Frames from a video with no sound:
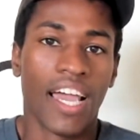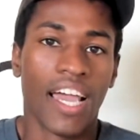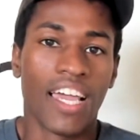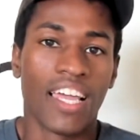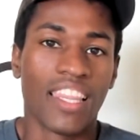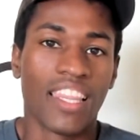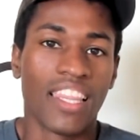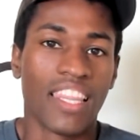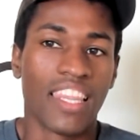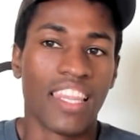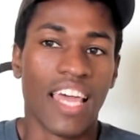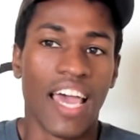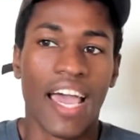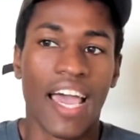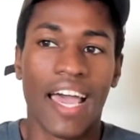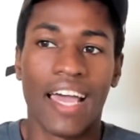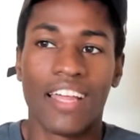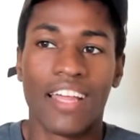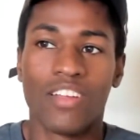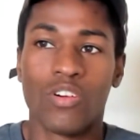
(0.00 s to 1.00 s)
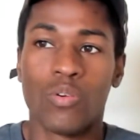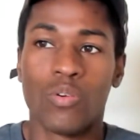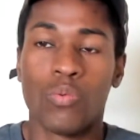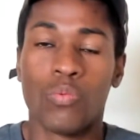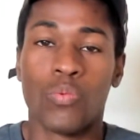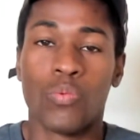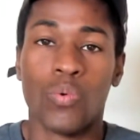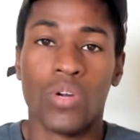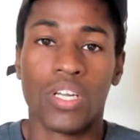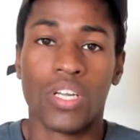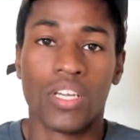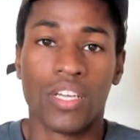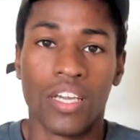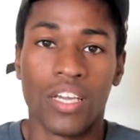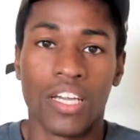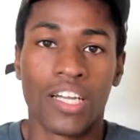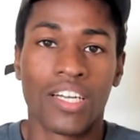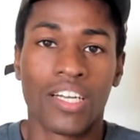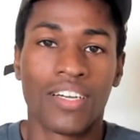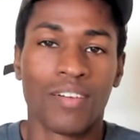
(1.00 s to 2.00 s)
And that would
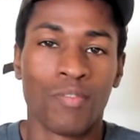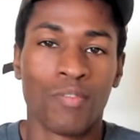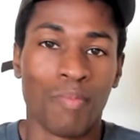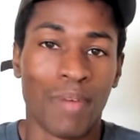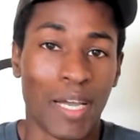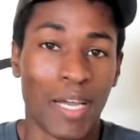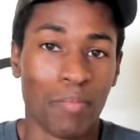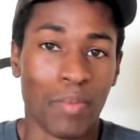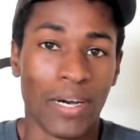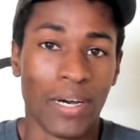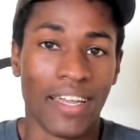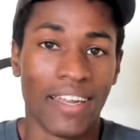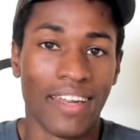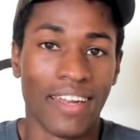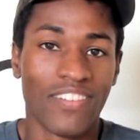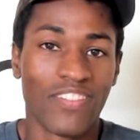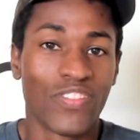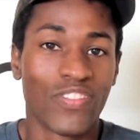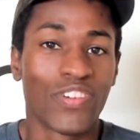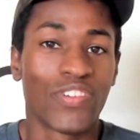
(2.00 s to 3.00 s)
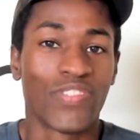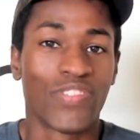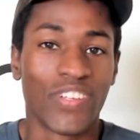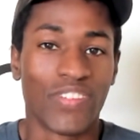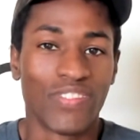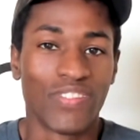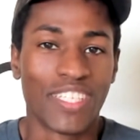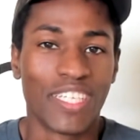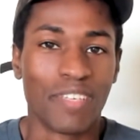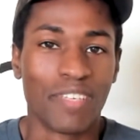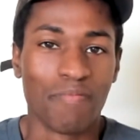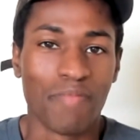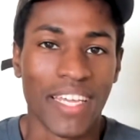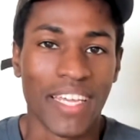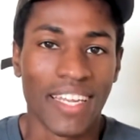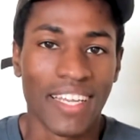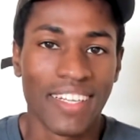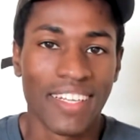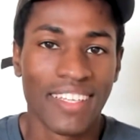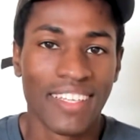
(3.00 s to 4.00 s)
kick my butt for 15
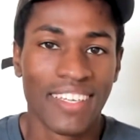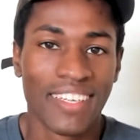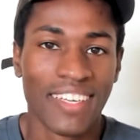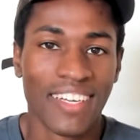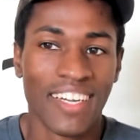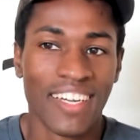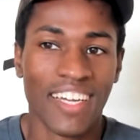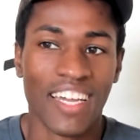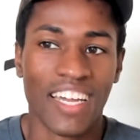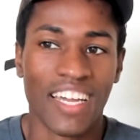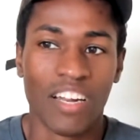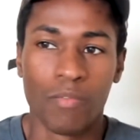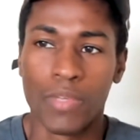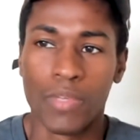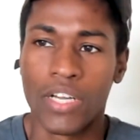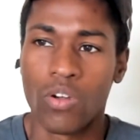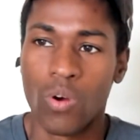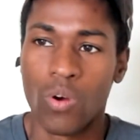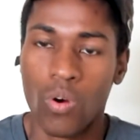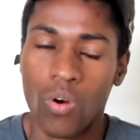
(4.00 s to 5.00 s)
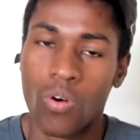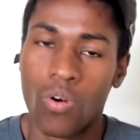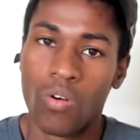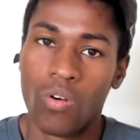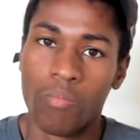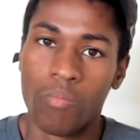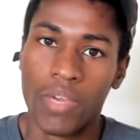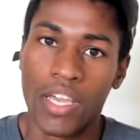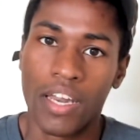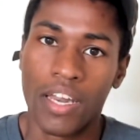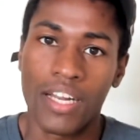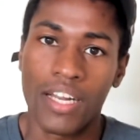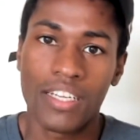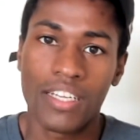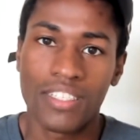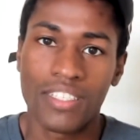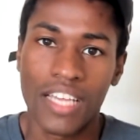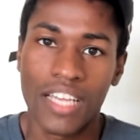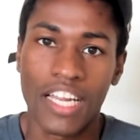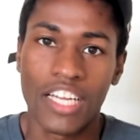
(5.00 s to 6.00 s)
minutes. And I'm like, oh man, I
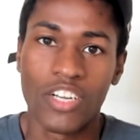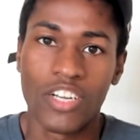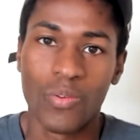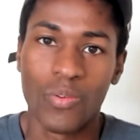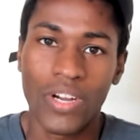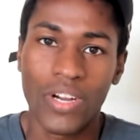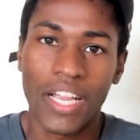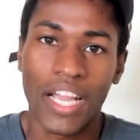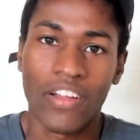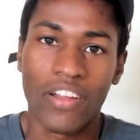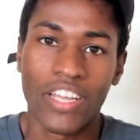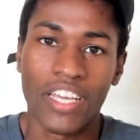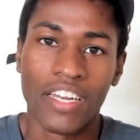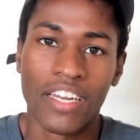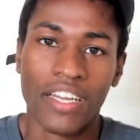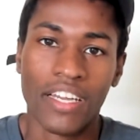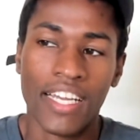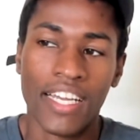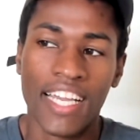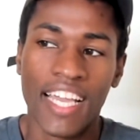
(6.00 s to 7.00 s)
just got a good workout in.